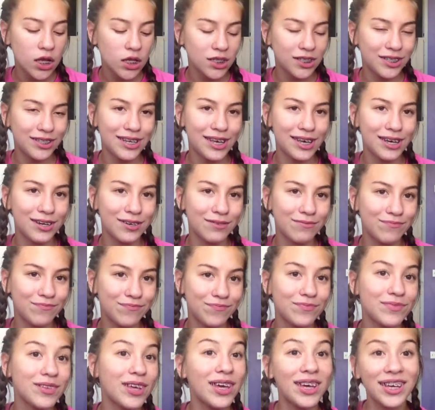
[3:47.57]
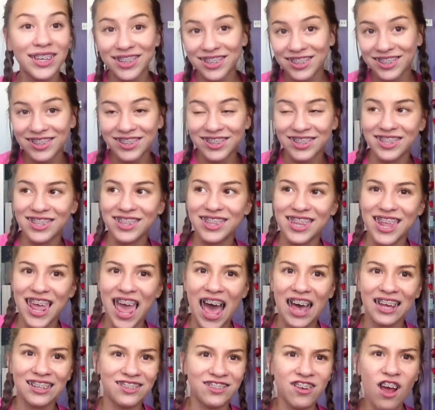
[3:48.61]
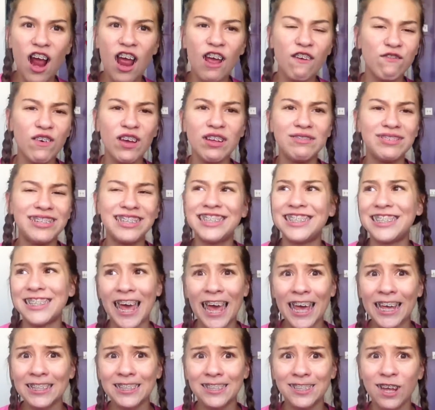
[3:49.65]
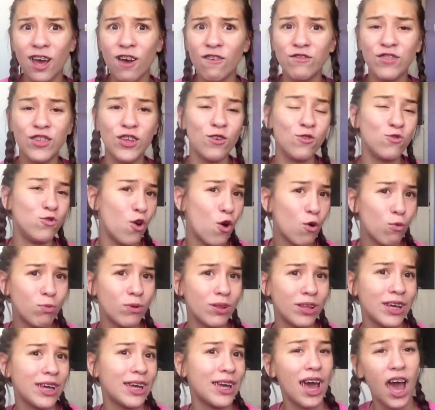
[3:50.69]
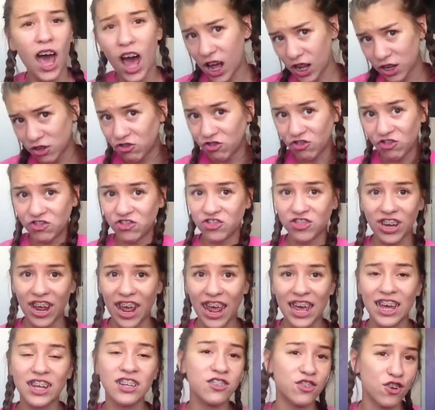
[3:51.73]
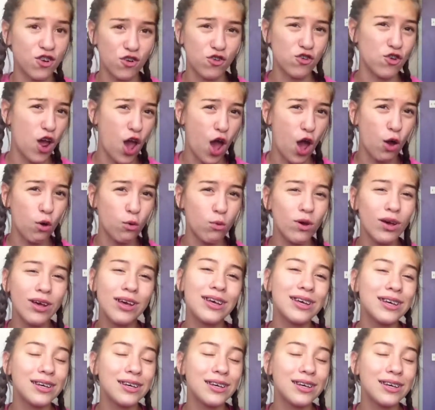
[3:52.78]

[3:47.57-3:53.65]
So, yeah, sorry if I just sang stuff that you don't really understand or know.